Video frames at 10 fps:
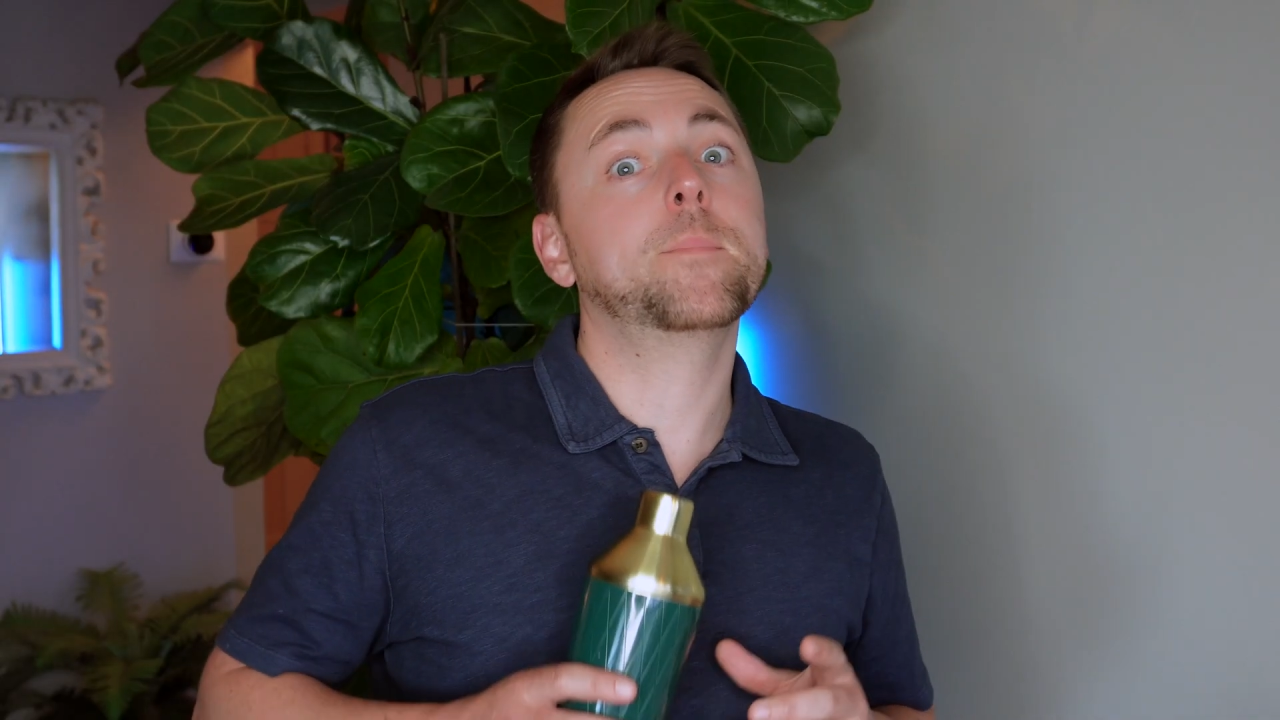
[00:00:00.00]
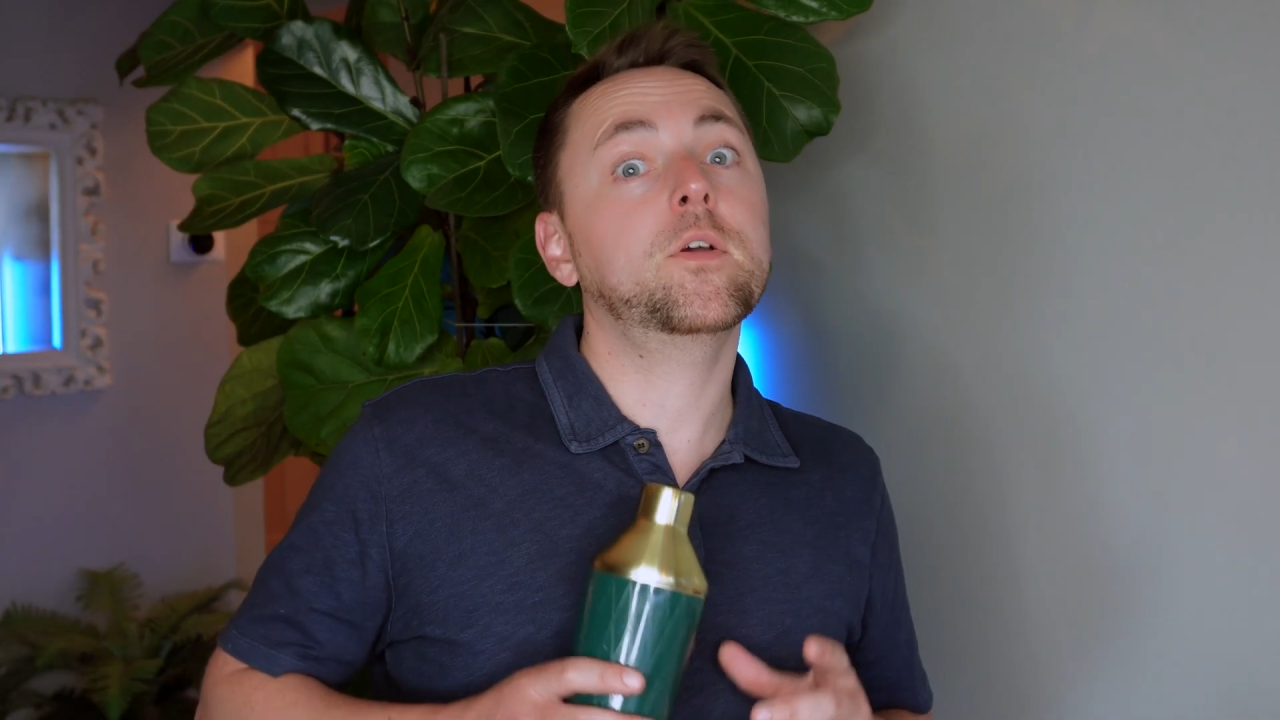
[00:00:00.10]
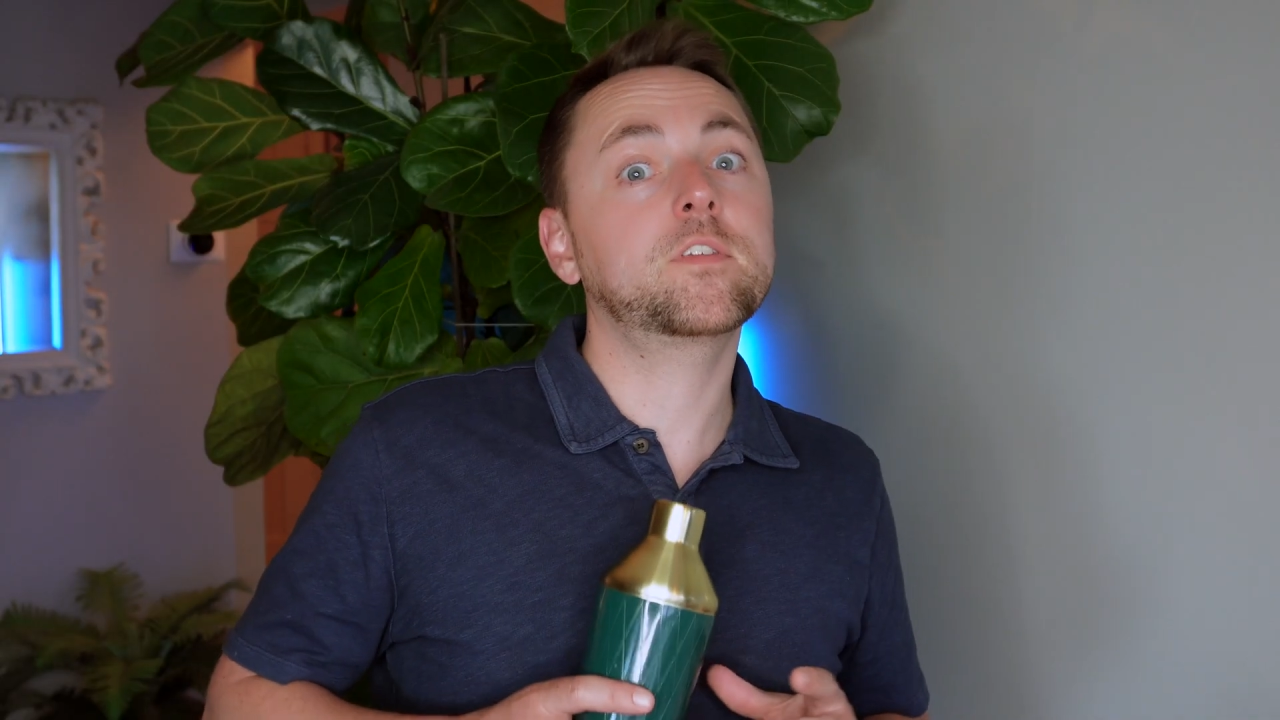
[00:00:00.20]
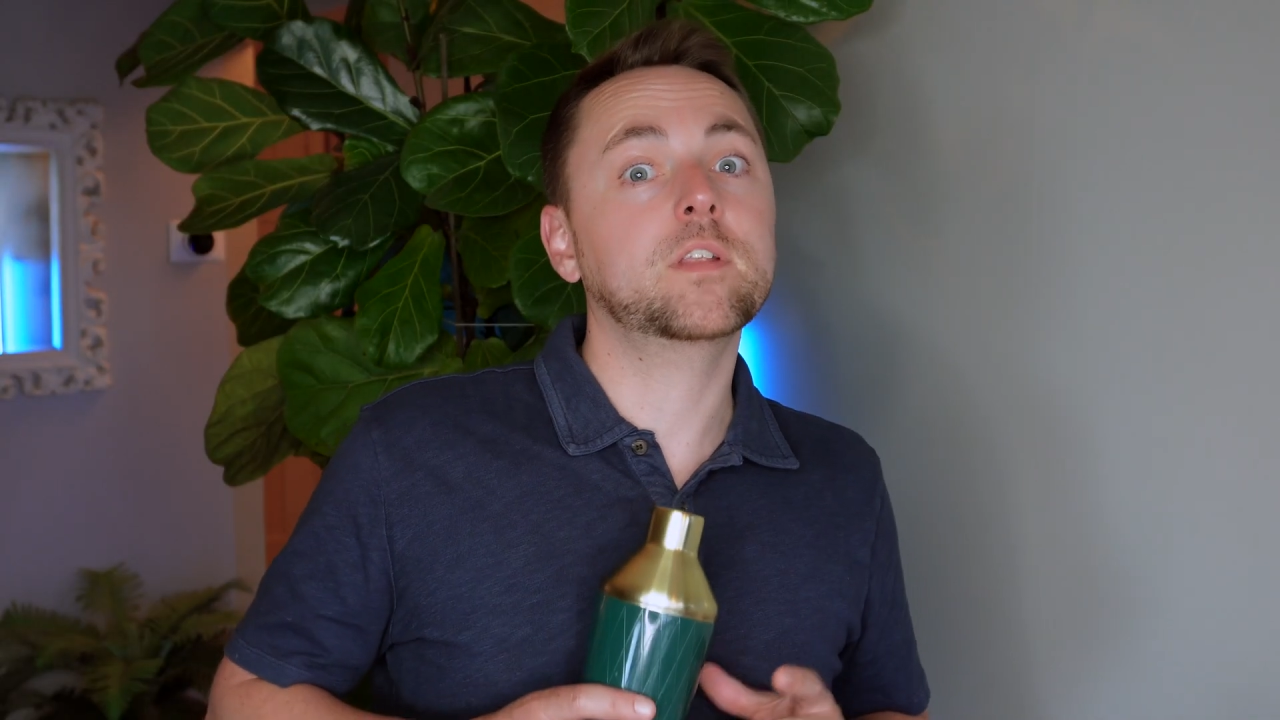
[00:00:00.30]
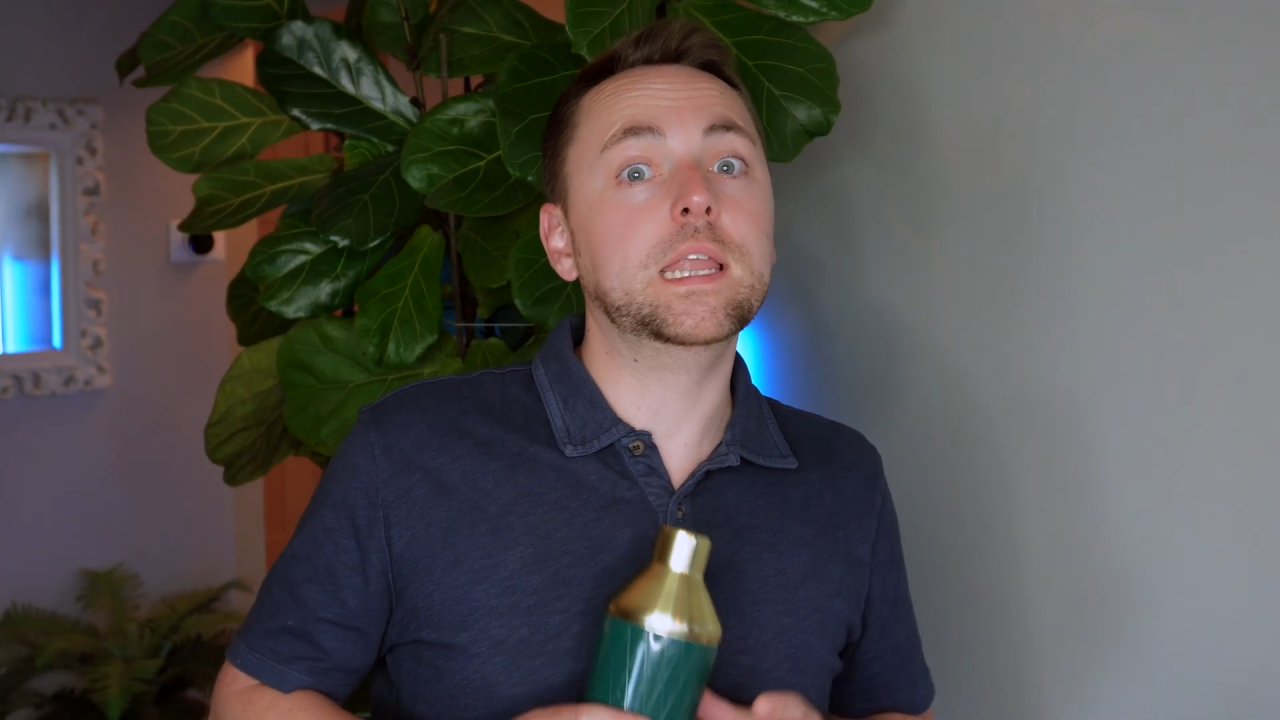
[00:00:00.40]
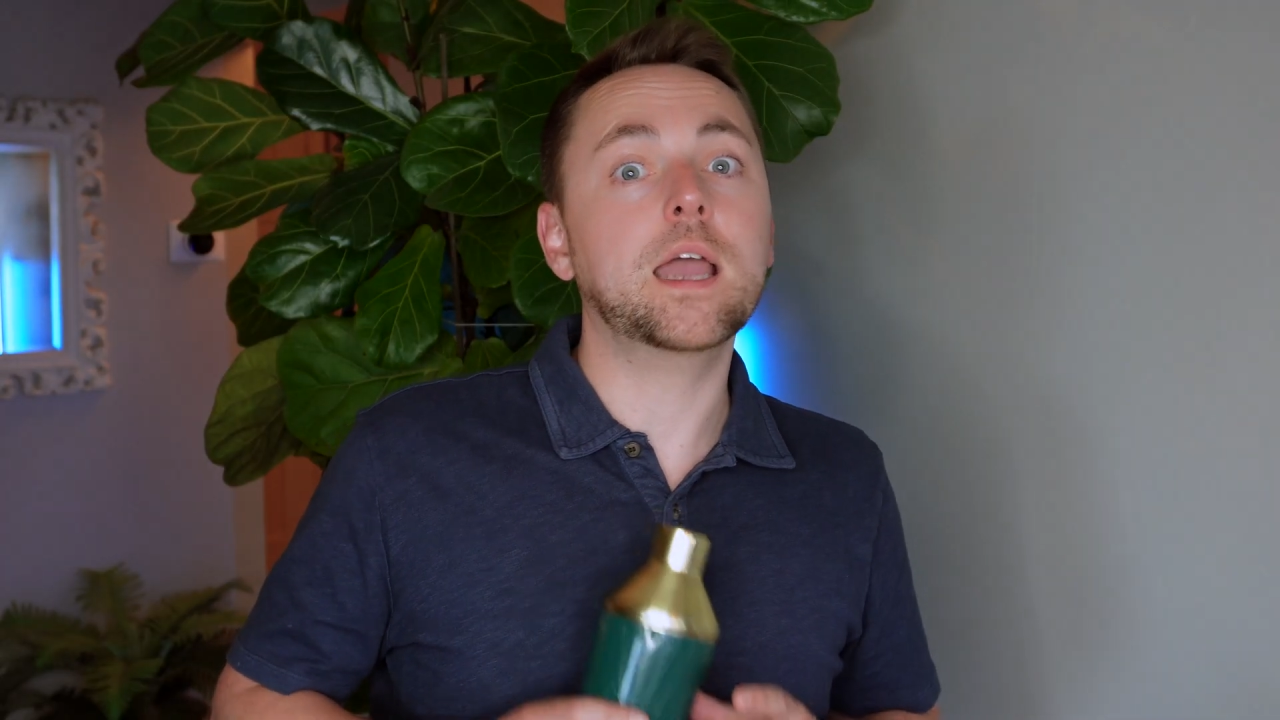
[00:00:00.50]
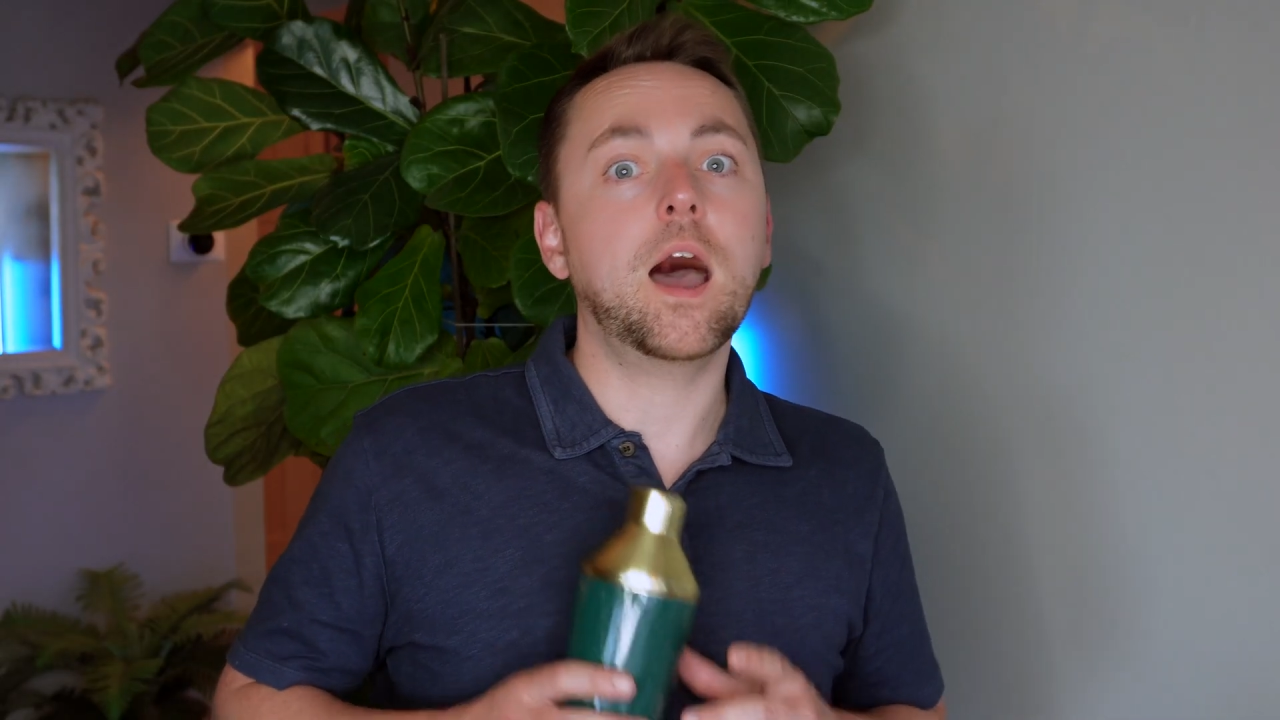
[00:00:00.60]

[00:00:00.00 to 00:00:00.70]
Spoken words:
personally,